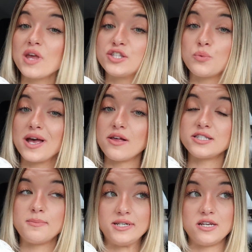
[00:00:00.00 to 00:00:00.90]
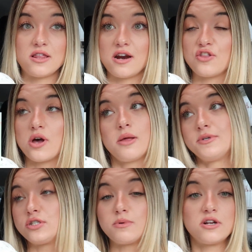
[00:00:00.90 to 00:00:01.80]
It's way less minty than I thought. Let
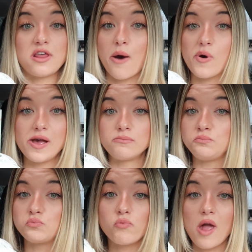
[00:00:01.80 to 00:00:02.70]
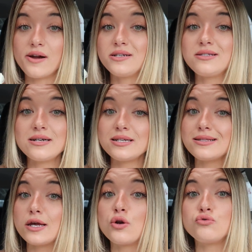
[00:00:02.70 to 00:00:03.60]
me just put it that way. It does not
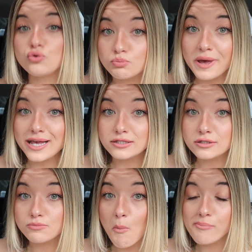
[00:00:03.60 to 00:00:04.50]
taste like no toothpaste.